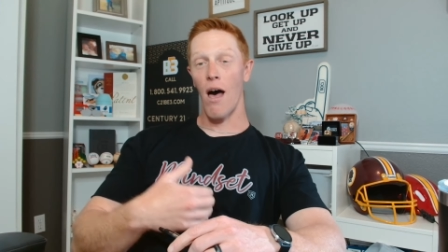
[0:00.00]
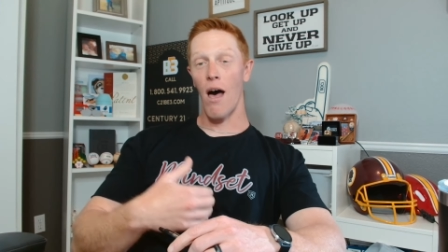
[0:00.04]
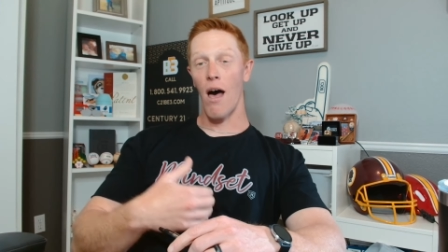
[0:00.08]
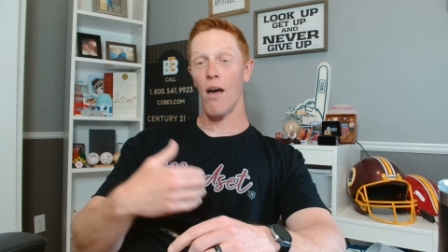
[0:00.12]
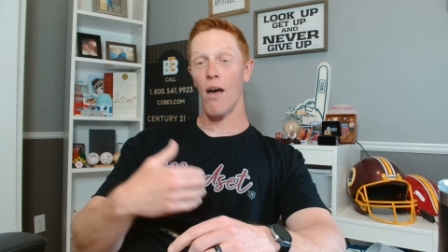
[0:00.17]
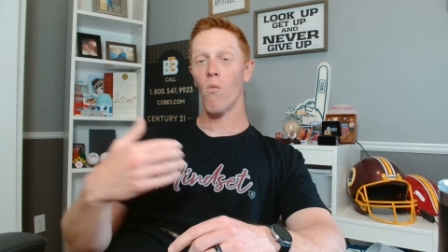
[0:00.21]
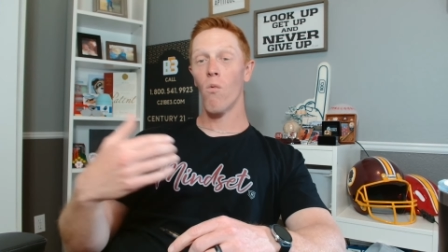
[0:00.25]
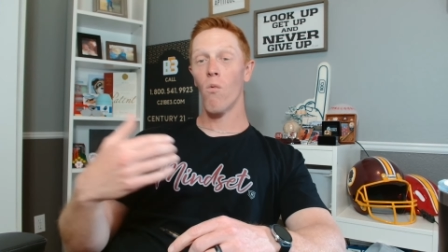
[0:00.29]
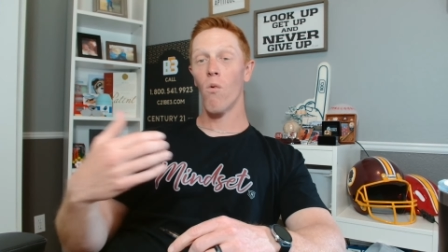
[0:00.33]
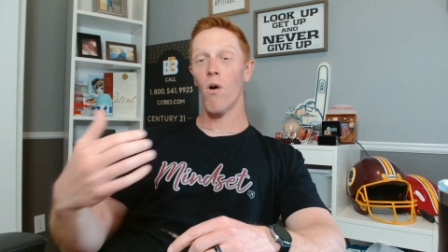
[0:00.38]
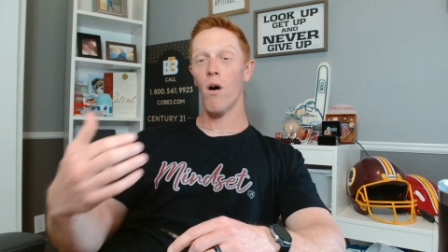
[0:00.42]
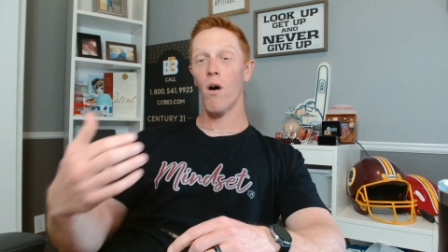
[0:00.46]

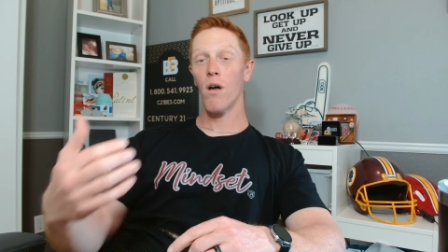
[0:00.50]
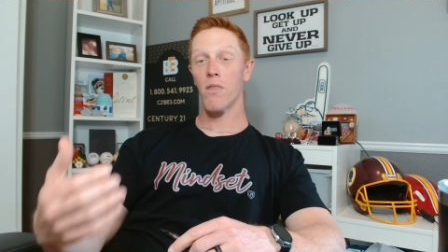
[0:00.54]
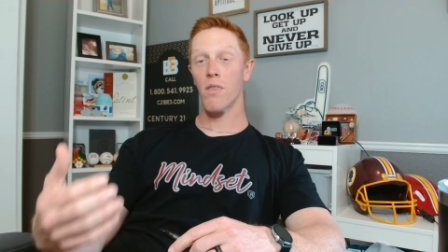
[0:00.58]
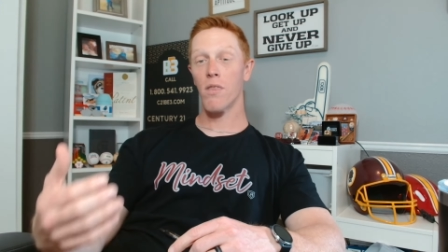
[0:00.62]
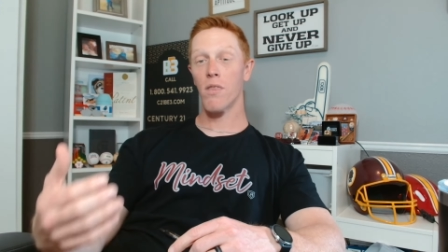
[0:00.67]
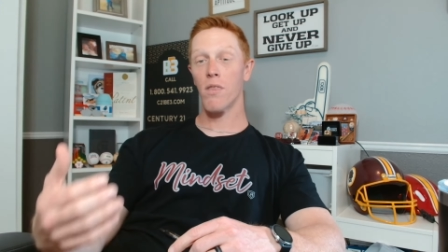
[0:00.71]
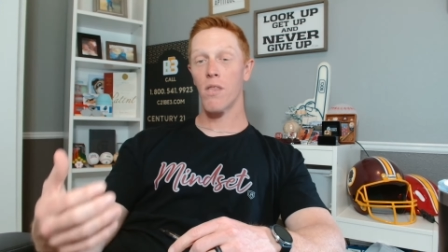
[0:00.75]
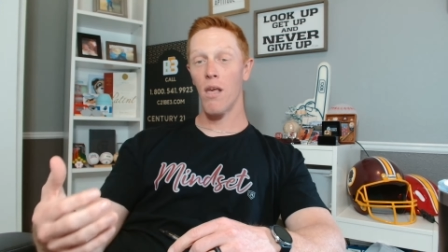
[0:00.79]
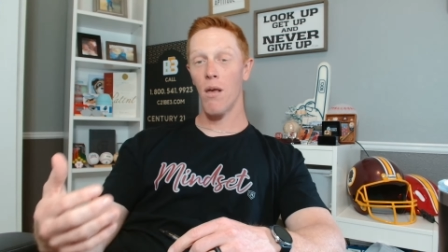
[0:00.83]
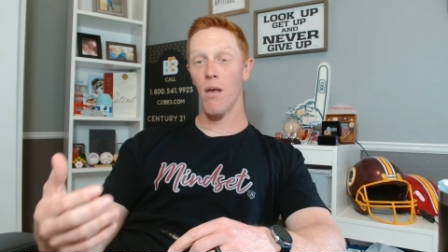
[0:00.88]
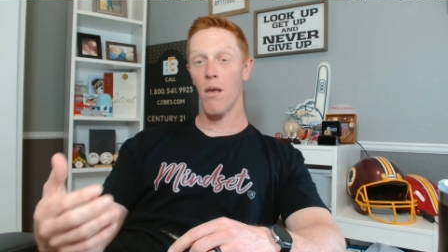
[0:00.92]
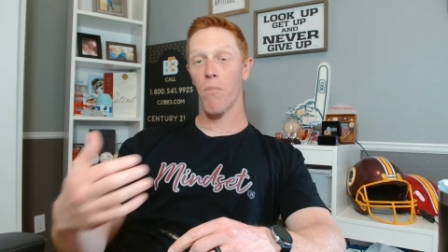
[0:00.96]
I want
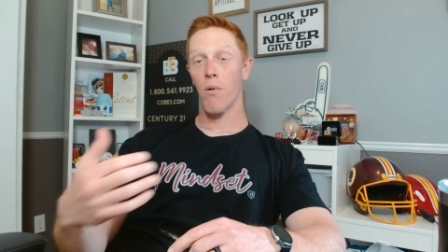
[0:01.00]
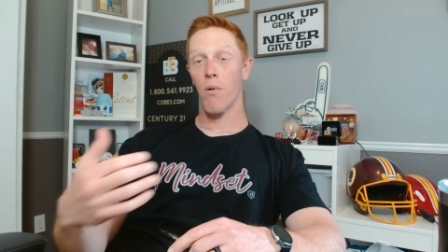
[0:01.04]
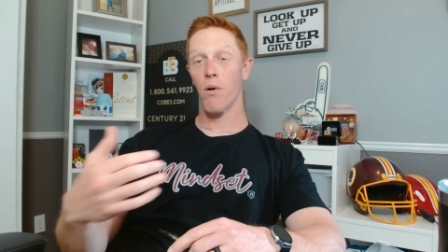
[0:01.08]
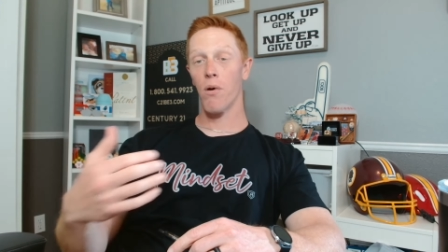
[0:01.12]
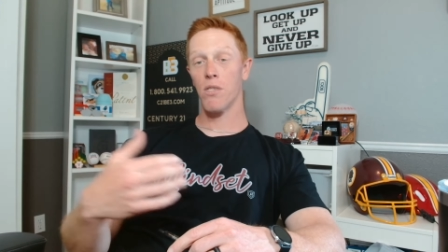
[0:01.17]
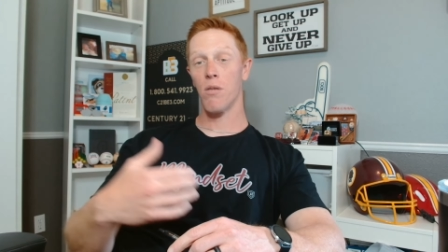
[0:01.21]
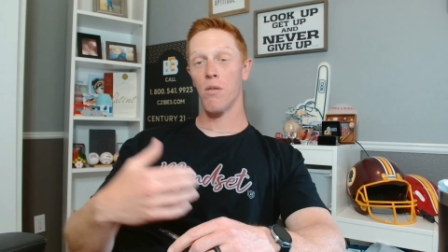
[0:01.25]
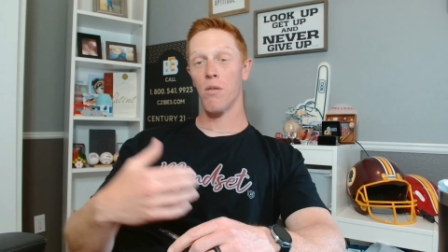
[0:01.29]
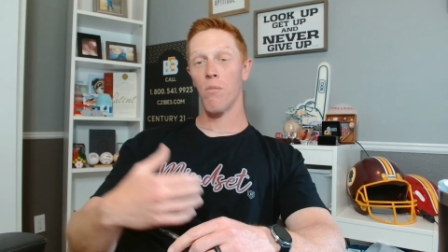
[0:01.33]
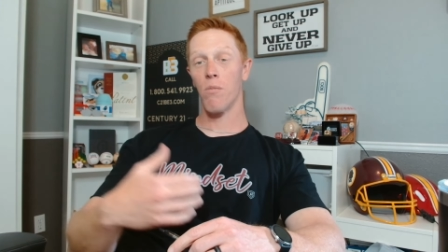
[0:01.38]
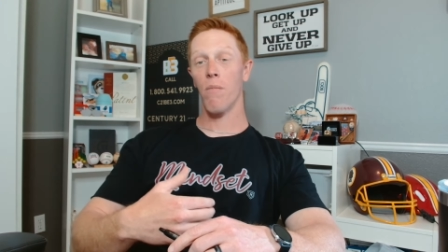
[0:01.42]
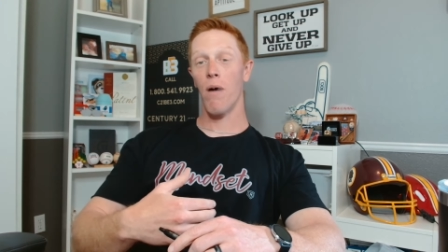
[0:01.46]
the input
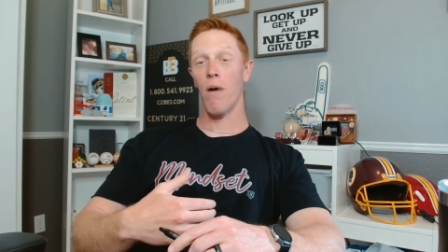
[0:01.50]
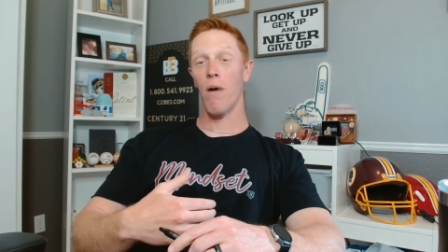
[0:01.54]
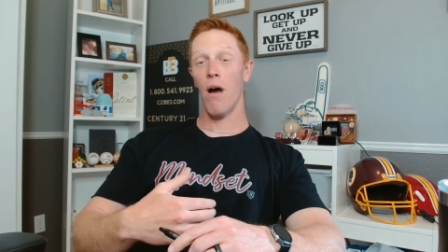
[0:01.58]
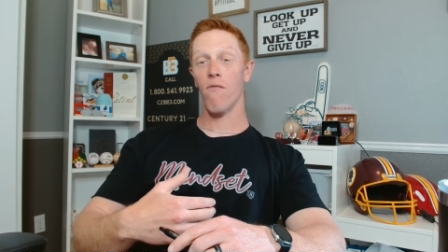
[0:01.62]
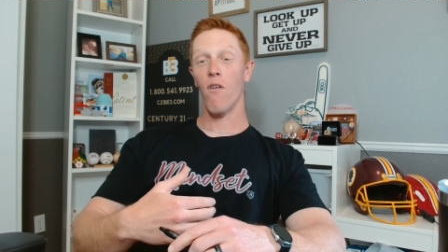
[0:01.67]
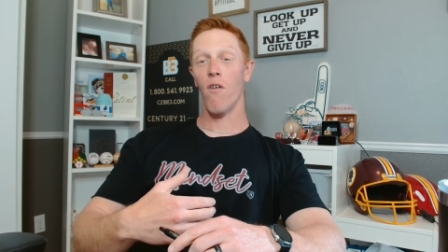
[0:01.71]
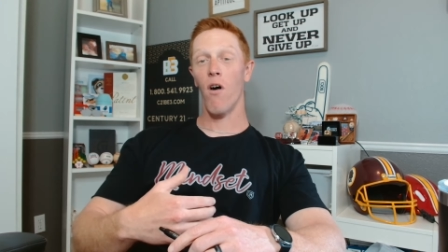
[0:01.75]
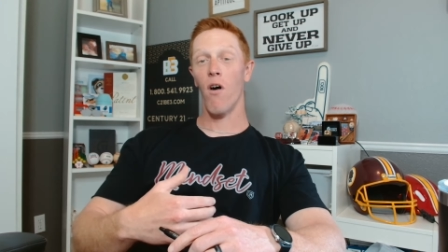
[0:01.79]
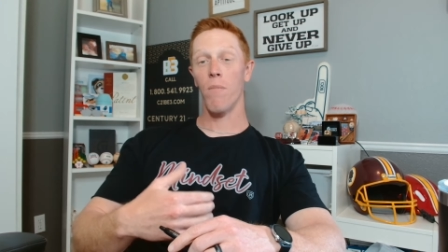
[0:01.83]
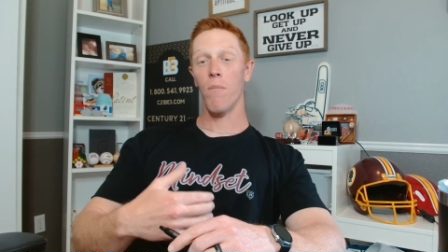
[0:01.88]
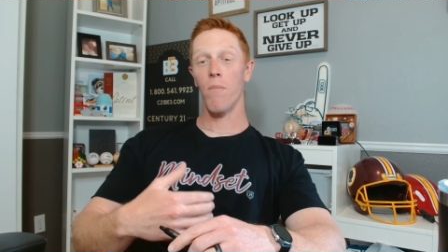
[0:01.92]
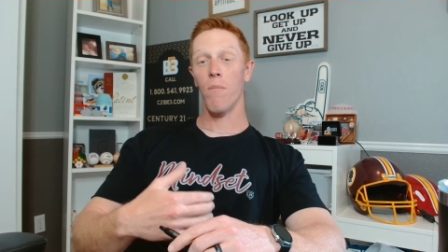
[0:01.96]
to be my
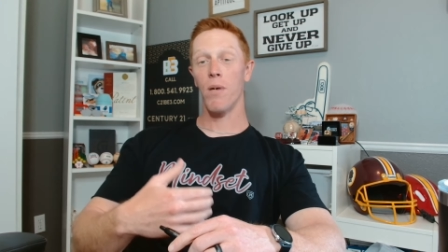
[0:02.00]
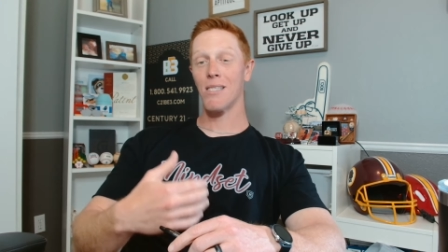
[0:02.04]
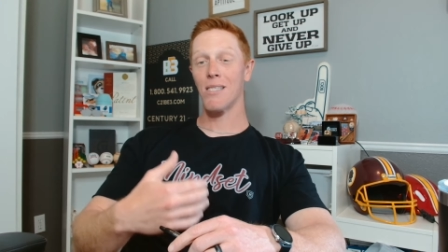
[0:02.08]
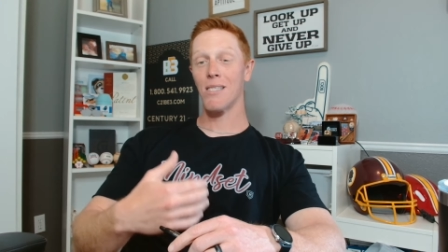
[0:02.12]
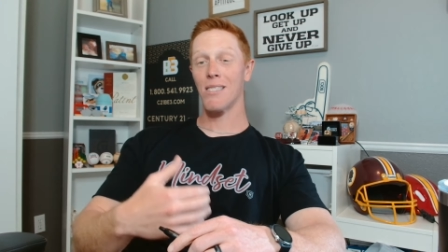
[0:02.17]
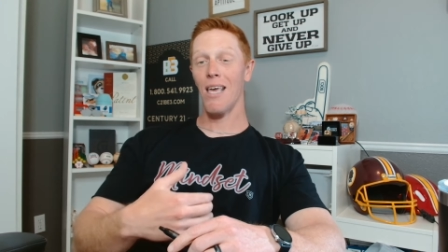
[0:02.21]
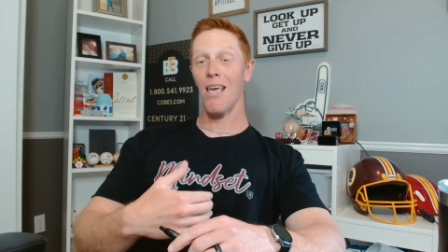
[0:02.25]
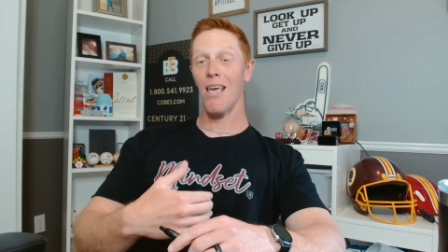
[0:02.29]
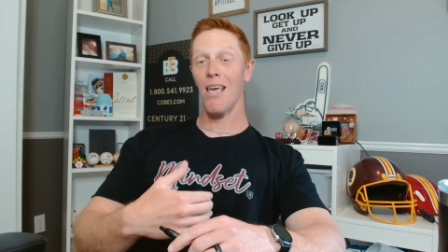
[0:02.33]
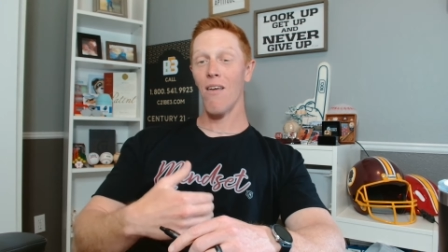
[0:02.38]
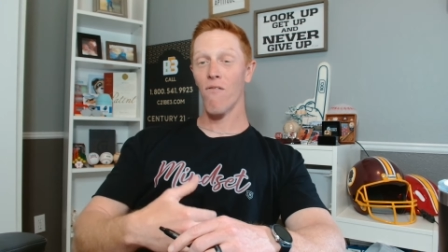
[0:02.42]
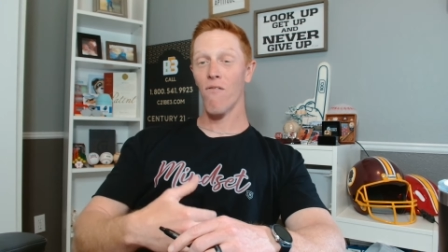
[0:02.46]
fault, because
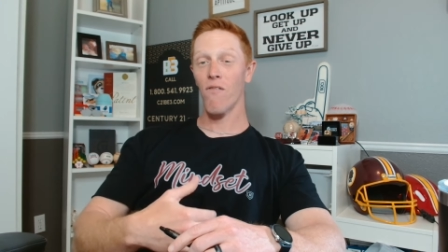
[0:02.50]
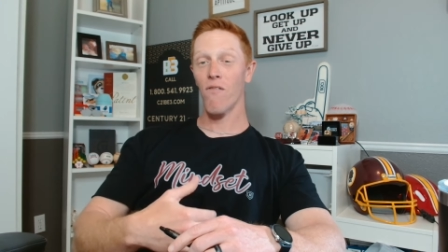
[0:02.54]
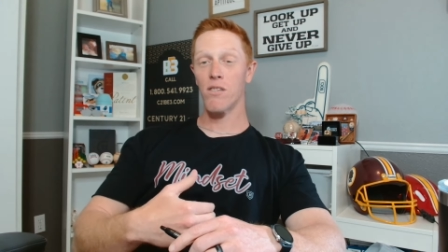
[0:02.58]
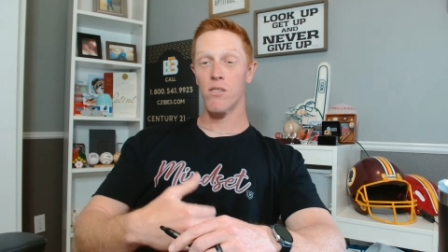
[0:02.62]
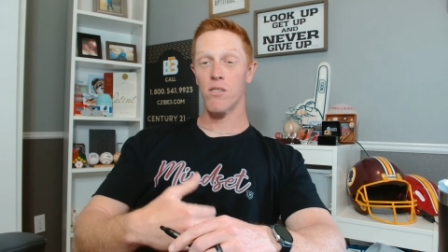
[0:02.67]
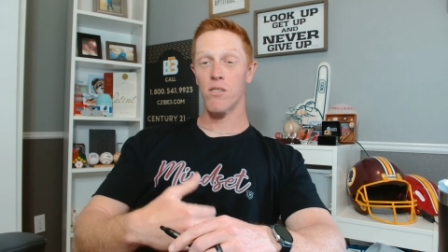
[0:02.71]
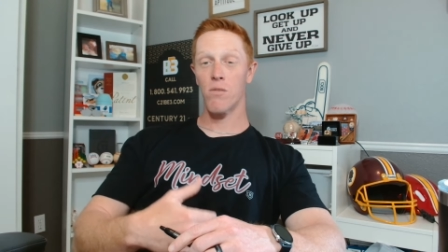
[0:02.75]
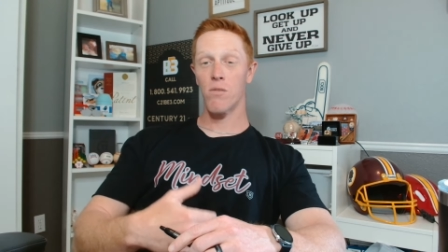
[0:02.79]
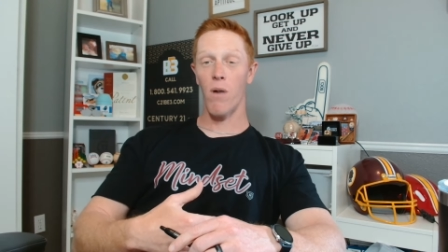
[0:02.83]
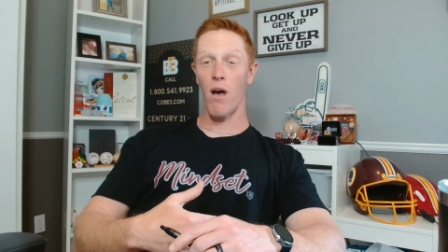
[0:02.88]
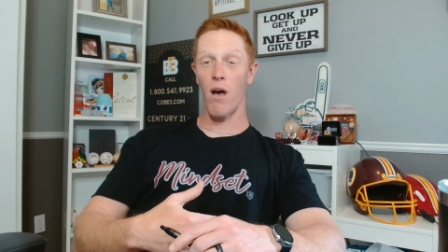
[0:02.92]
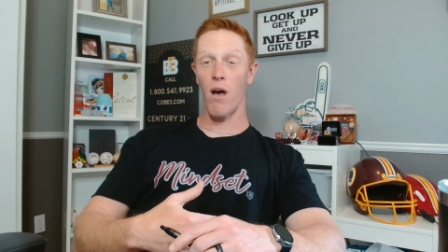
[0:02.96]
if it's
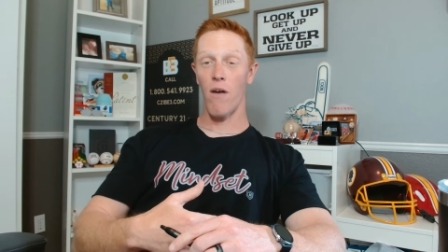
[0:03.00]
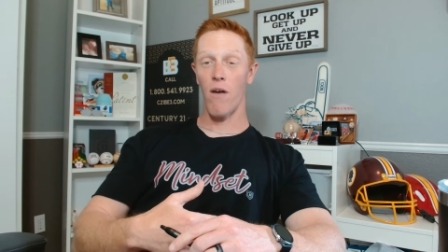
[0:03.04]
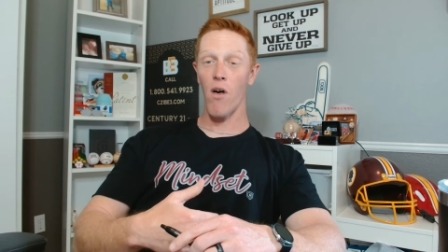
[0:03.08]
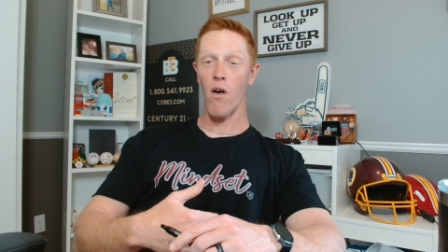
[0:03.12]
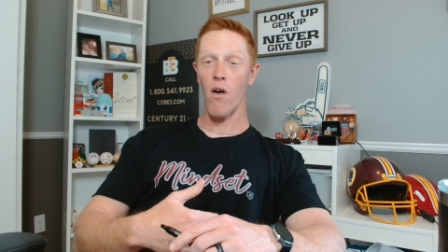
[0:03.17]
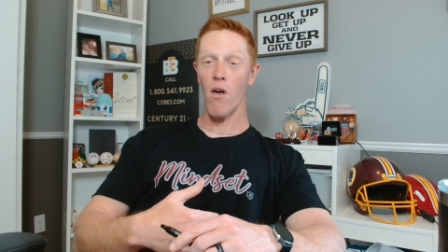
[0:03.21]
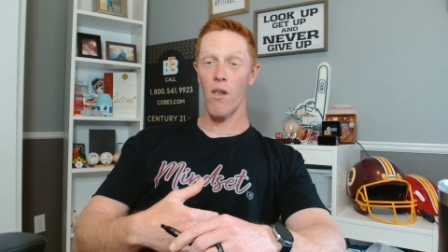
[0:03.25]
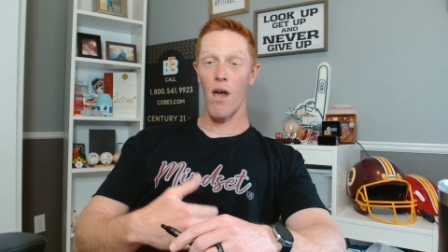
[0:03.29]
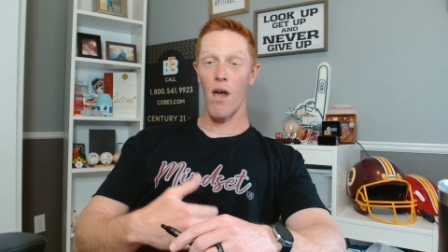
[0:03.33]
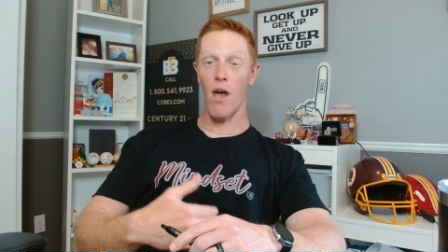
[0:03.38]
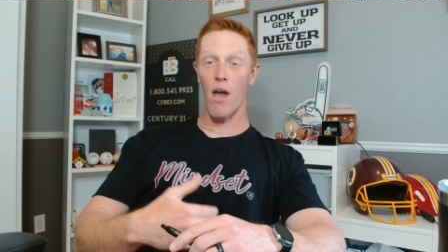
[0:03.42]
my fault,